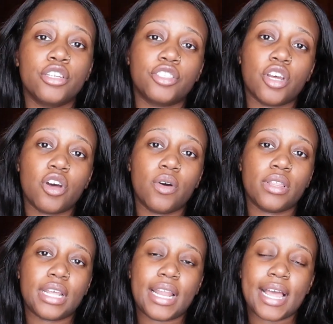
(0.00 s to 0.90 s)

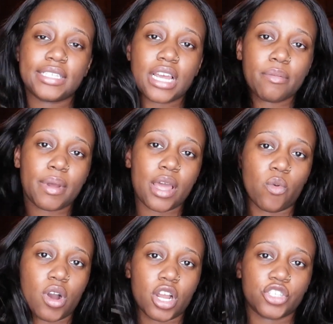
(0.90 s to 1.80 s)
so the last time I
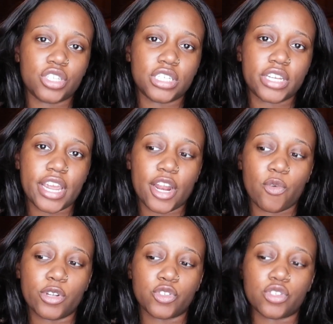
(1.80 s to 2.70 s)
washed this
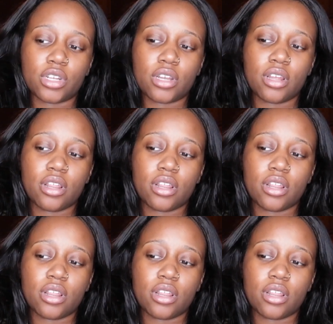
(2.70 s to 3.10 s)
hair was